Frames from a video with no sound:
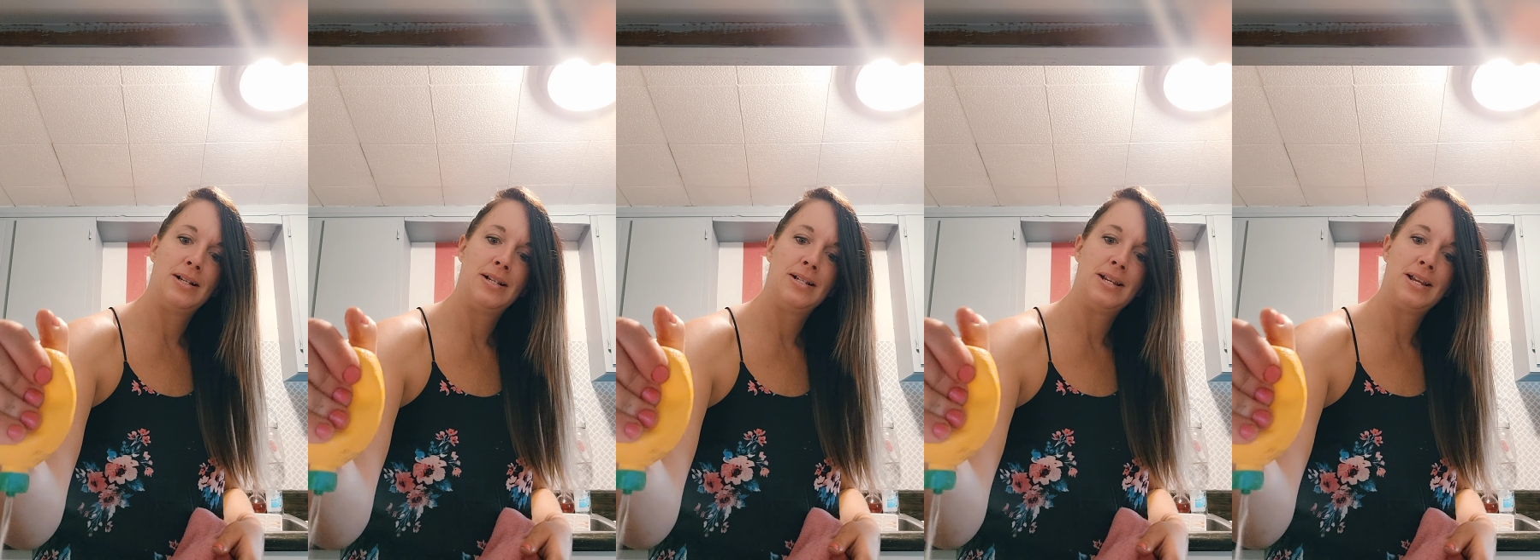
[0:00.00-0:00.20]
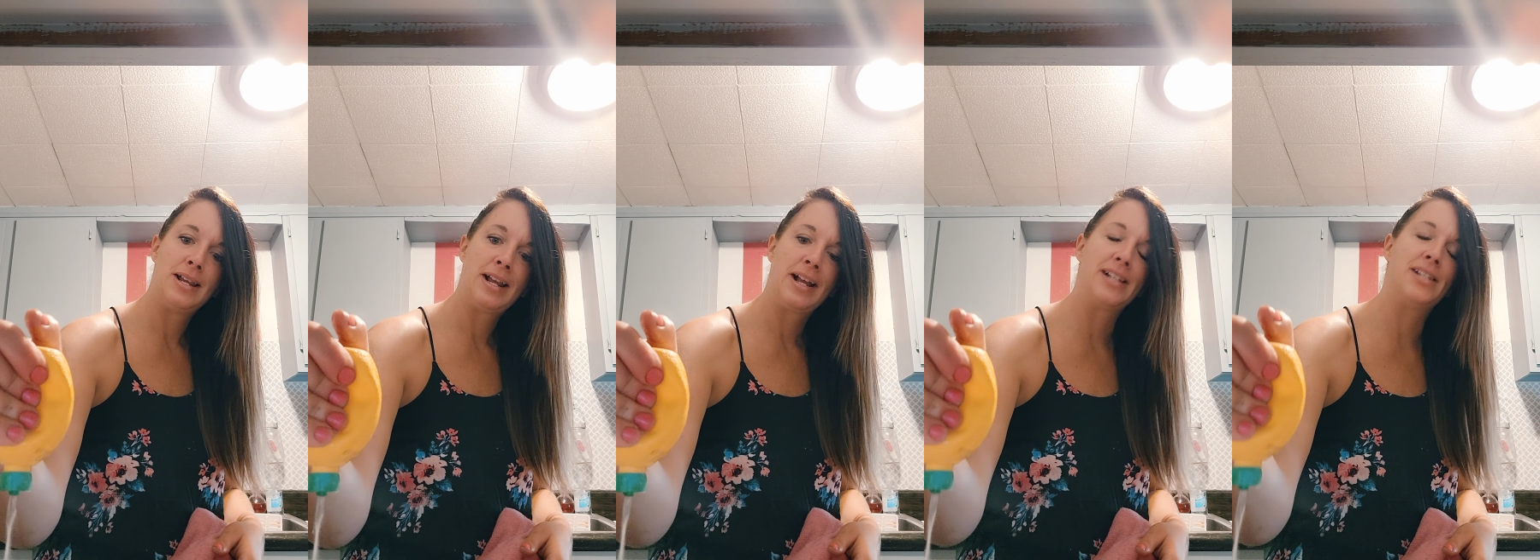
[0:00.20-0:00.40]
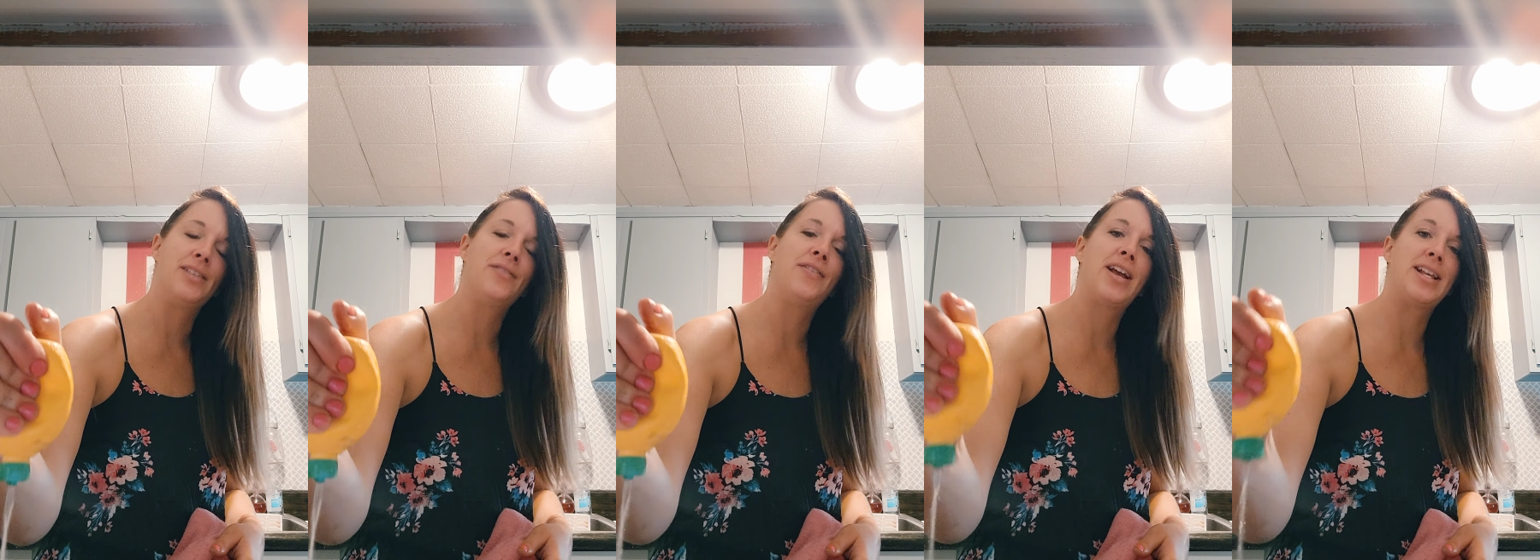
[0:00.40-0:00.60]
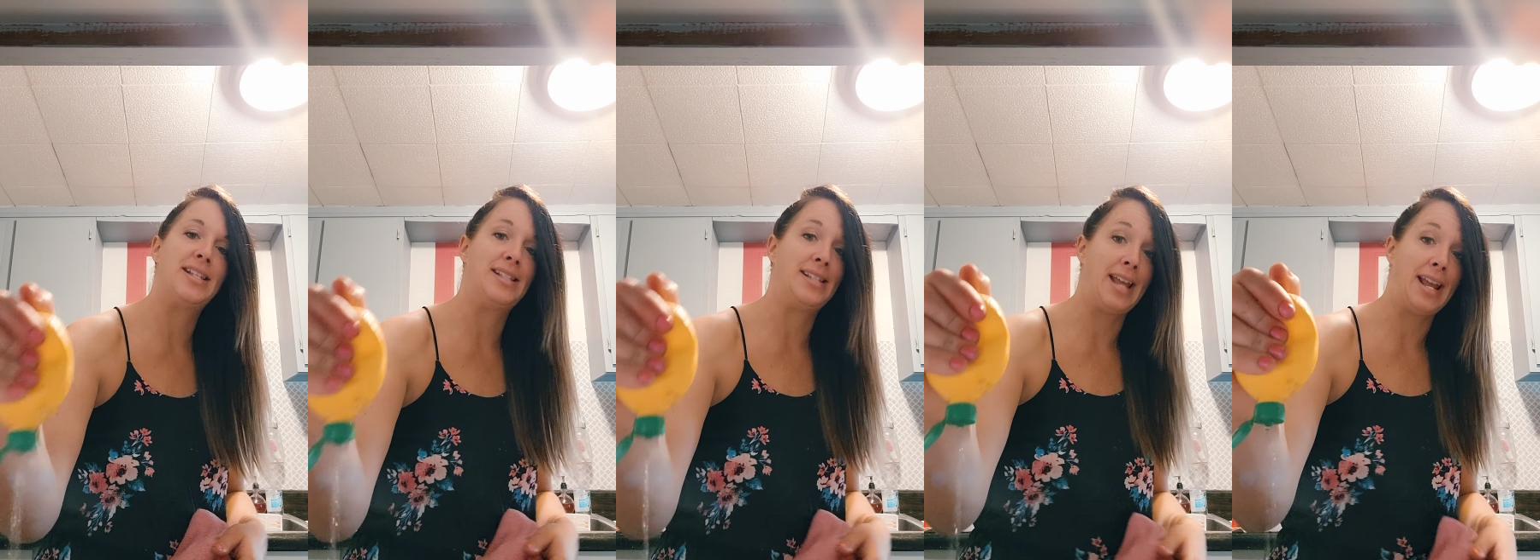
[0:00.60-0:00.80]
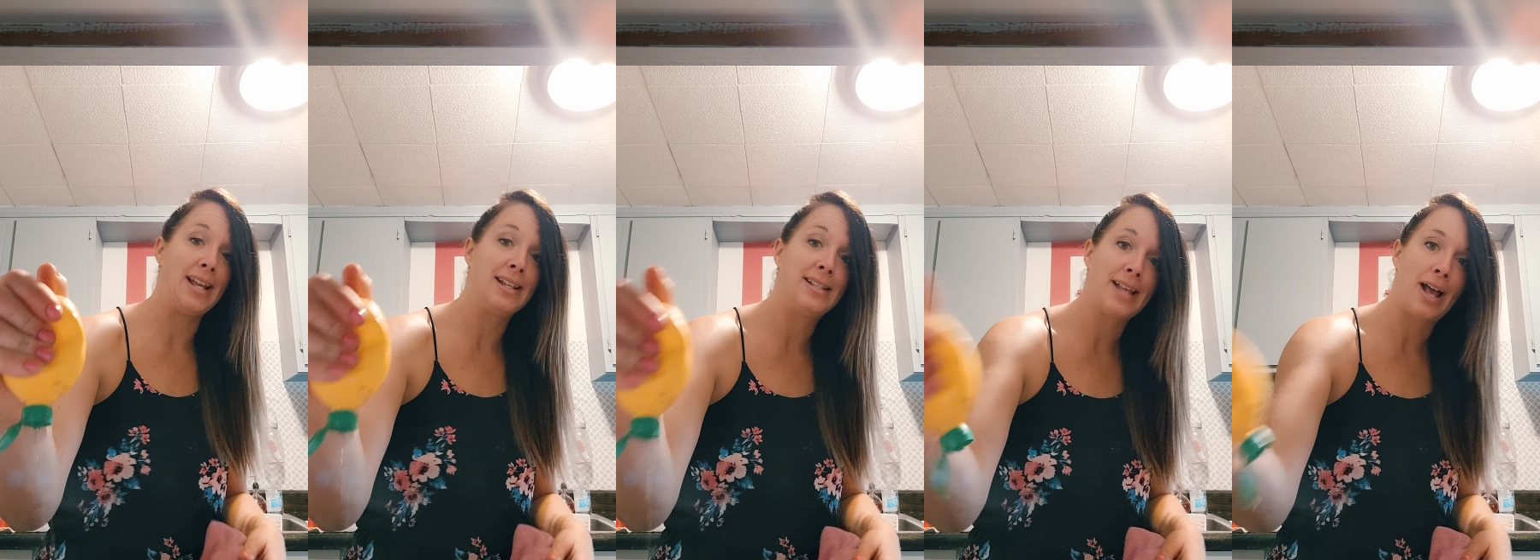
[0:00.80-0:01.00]
Because if I
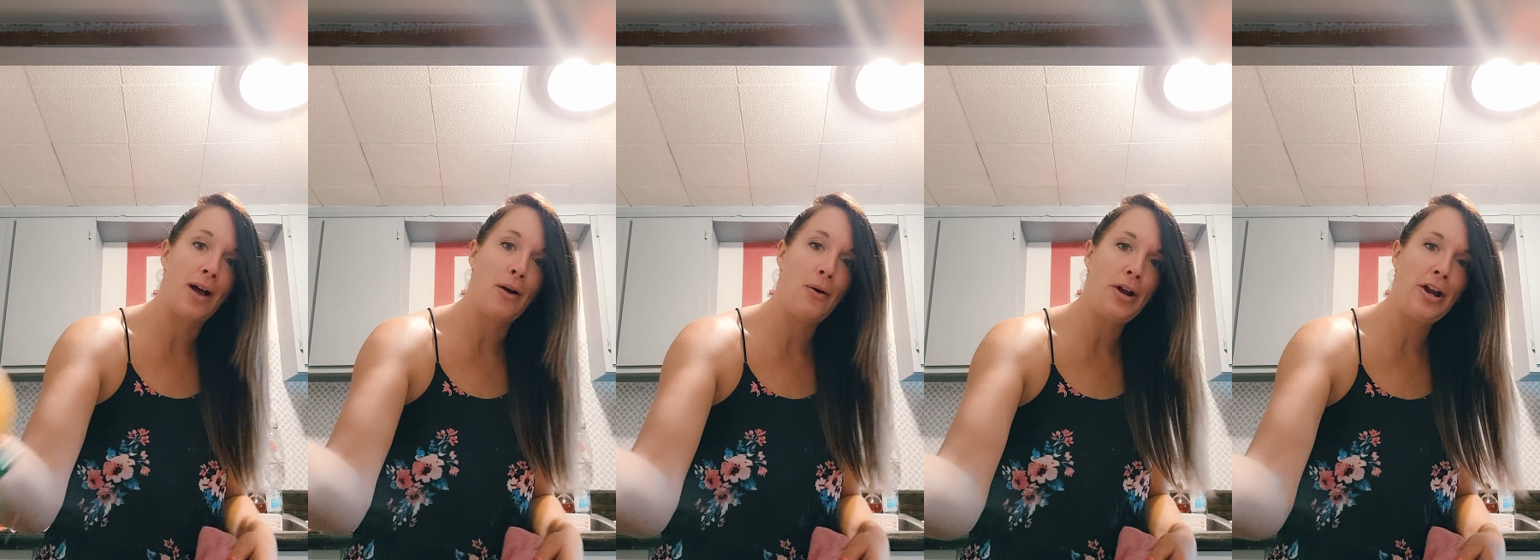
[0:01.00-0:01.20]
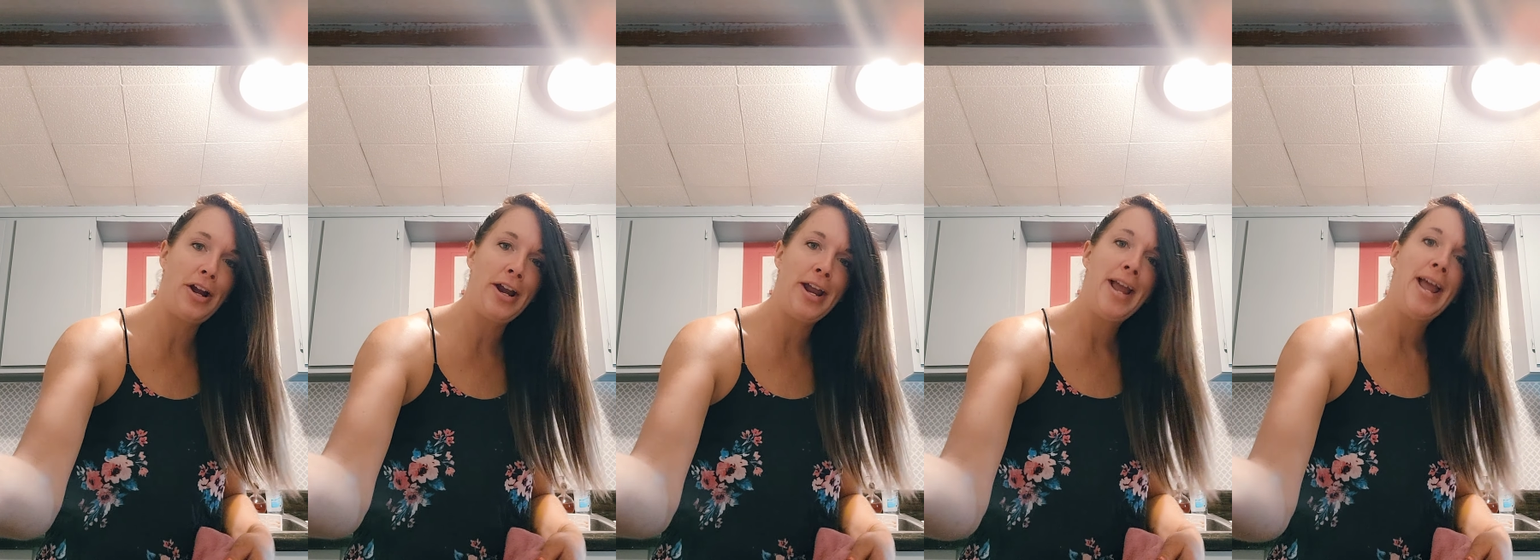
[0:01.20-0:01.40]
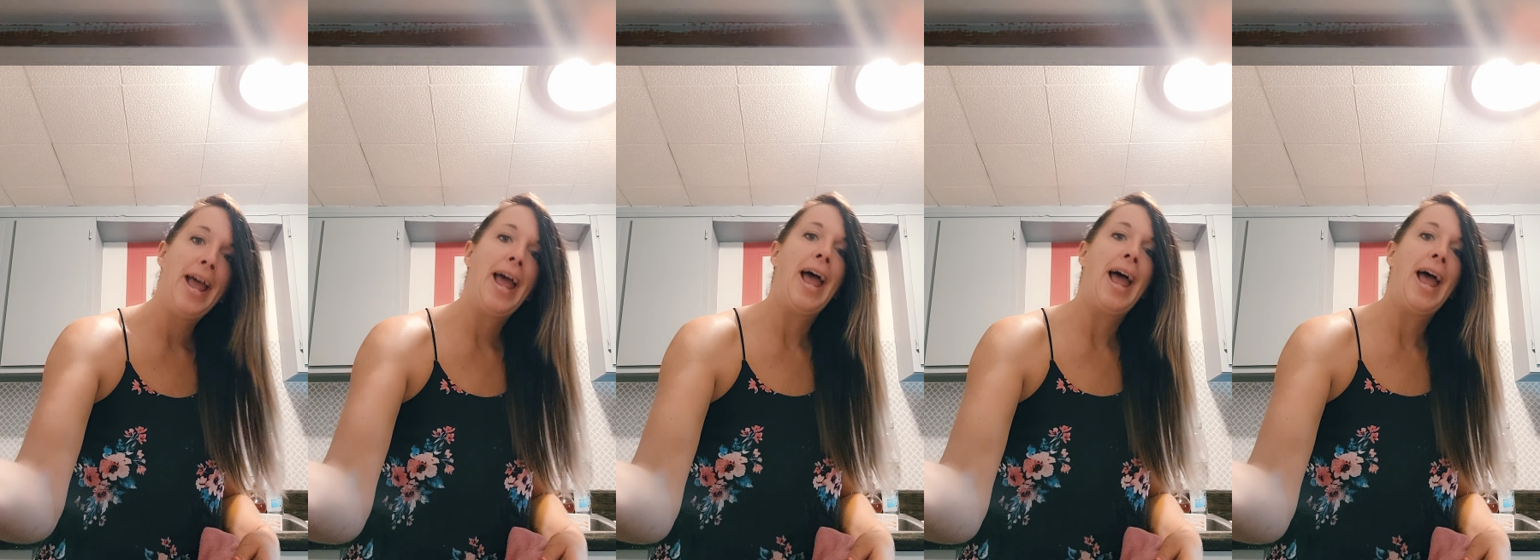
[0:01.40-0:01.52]
say it's sour